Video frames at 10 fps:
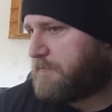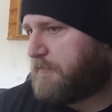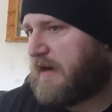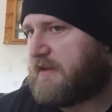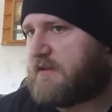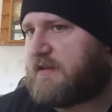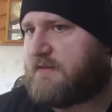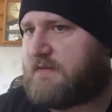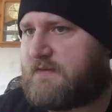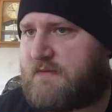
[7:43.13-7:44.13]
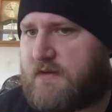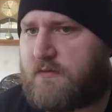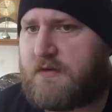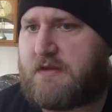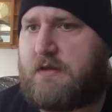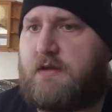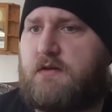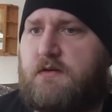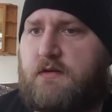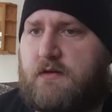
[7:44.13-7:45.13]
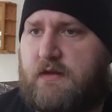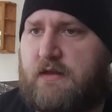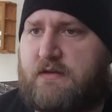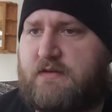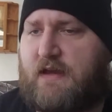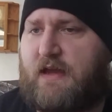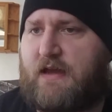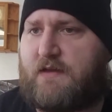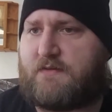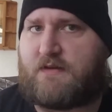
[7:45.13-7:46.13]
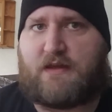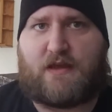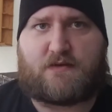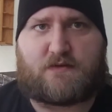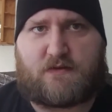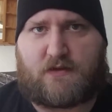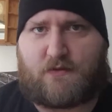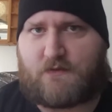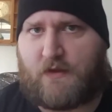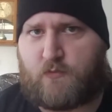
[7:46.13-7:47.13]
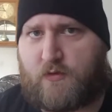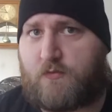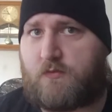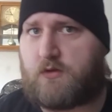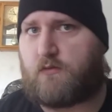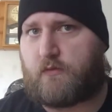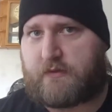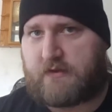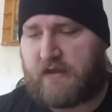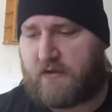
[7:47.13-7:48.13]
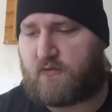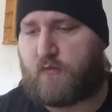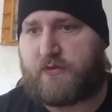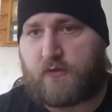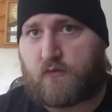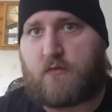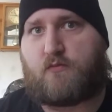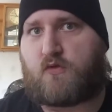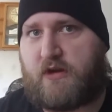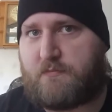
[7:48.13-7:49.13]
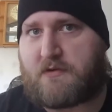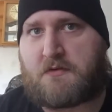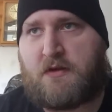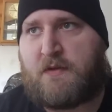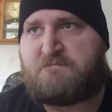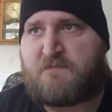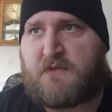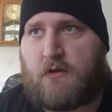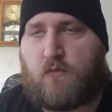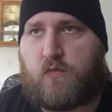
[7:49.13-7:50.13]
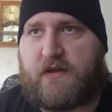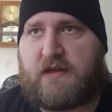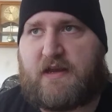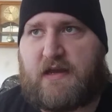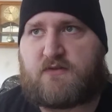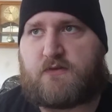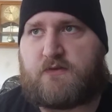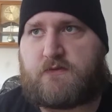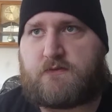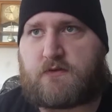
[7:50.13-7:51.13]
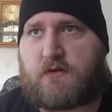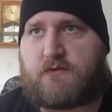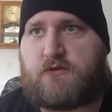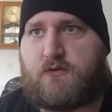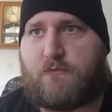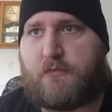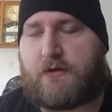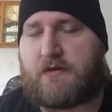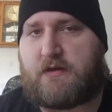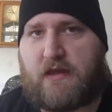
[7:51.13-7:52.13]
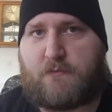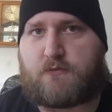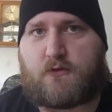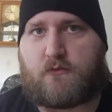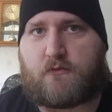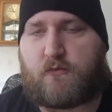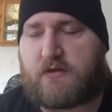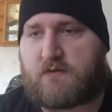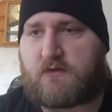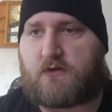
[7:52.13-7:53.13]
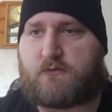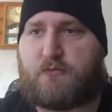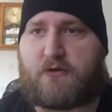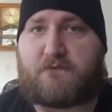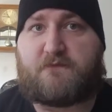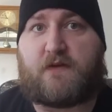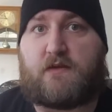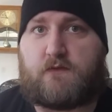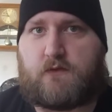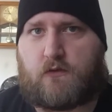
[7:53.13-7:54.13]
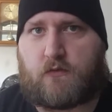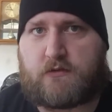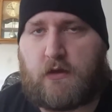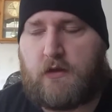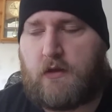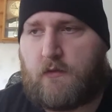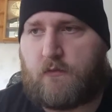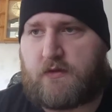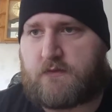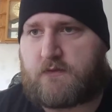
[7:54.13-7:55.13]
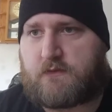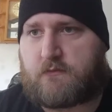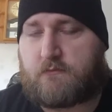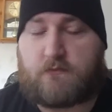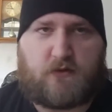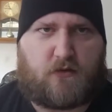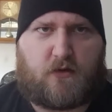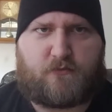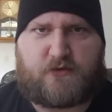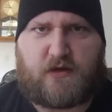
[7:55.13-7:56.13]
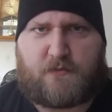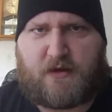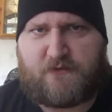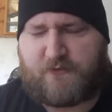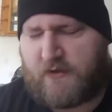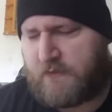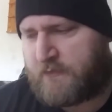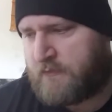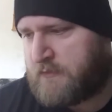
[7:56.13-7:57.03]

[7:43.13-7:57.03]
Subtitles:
by considering it as an entity, the same way we do with death, with the Grim Reaper, we can actually start to put a name to it. We can start to put a face to it. We can, hopefully not my face.